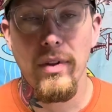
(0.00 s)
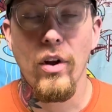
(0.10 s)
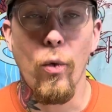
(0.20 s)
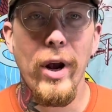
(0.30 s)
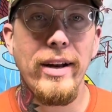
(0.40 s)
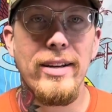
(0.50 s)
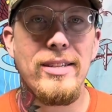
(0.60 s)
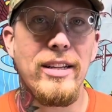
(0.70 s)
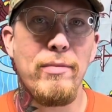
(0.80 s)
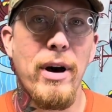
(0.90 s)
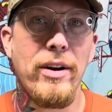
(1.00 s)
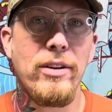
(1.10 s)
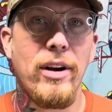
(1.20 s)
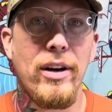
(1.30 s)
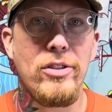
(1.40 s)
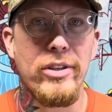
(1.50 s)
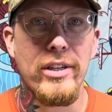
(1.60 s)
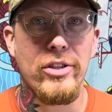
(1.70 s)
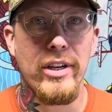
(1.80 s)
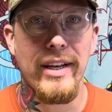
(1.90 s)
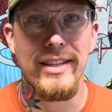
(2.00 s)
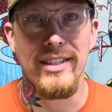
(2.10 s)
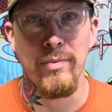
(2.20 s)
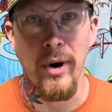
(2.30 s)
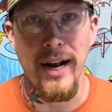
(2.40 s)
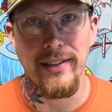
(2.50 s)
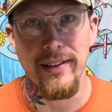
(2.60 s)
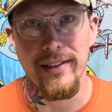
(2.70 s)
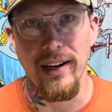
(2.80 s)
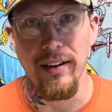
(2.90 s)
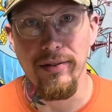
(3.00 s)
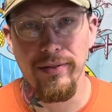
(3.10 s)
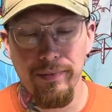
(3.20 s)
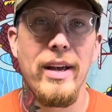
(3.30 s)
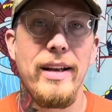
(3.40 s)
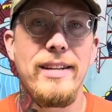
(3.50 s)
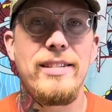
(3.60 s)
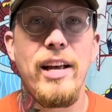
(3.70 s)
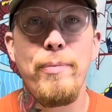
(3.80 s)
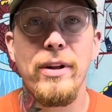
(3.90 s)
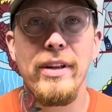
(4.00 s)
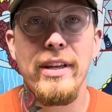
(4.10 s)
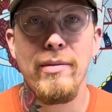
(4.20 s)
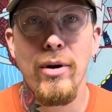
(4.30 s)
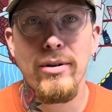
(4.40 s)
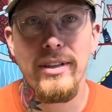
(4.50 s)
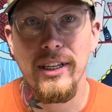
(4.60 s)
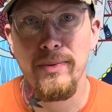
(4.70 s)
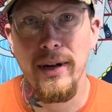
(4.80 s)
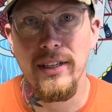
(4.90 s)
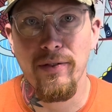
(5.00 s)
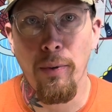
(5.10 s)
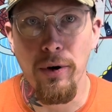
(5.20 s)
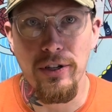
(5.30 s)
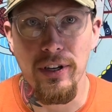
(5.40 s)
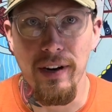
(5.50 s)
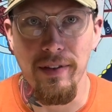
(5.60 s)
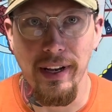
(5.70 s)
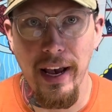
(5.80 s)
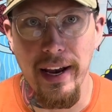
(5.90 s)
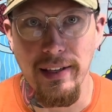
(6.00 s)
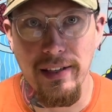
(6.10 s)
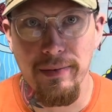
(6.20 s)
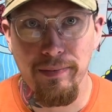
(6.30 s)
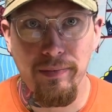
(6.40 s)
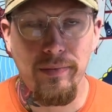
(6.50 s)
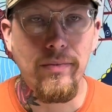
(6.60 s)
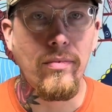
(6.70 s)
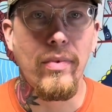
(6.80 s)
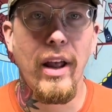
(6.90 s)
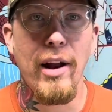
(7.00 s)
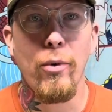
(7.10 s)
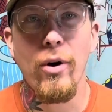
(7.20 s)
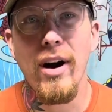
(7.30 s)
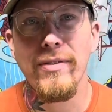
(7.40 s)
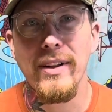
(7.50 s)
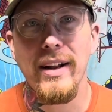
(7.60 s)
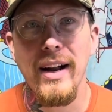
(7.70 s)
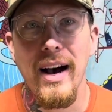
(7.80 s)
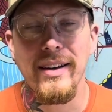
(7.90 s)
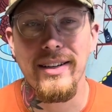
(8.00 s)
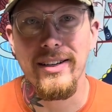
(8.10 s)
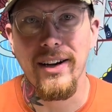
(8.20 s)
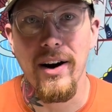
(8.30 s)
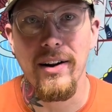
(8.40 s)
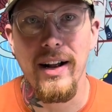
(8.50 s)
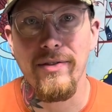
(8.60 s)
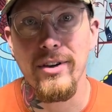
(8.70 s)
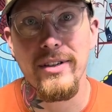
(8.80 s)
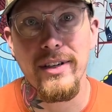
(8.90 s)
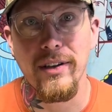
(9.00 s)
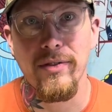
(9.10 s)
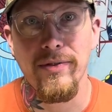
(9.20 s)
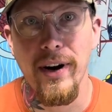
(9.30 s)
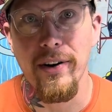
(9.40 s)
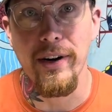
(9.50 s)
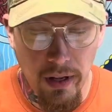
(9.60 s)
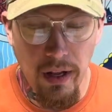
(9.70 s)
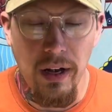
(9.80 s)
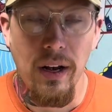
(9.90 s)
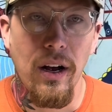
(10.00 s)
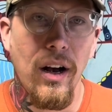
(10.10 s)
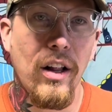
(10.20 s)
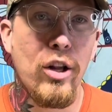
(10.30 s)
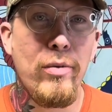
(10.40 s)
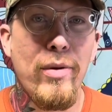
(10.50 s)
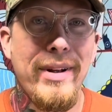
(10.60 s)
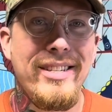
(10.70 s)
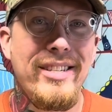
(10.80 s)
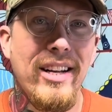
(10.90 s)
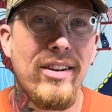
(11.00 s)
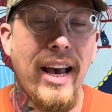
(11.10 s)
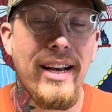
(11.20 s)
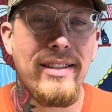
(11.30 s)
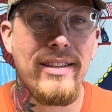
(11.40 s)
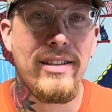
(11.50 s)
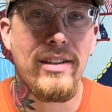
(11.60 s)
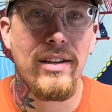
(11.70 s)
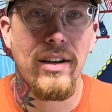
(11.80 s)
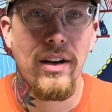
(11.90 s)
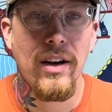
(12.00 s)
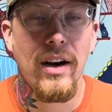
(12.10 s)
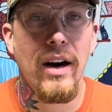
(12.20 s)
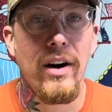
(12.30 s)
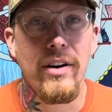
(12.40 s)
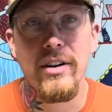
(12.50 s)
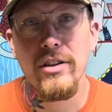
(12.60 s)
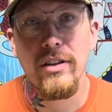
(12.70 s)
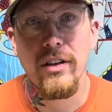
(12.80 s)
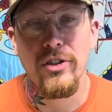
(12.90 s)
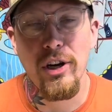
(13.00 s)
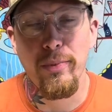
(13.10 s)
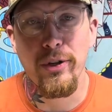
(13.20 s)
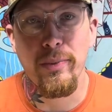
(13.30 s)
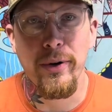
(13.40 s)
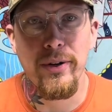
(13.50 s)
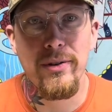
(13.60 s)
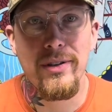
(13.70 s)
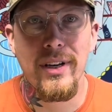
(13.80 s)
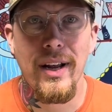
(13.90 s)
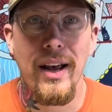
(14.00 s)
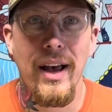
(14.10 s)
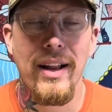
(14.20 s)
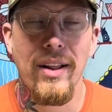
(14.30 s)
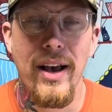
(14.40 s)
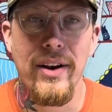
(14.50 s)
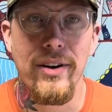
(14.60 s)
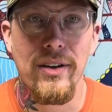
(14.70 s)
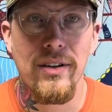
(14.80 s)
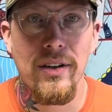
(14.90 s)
weakness in the modern cartridge is the brass itself. It's typically the most expensive portion of the case, and more often than not discarded after a single firing. Aluminum and steel cases are cheaper to produce and lighter,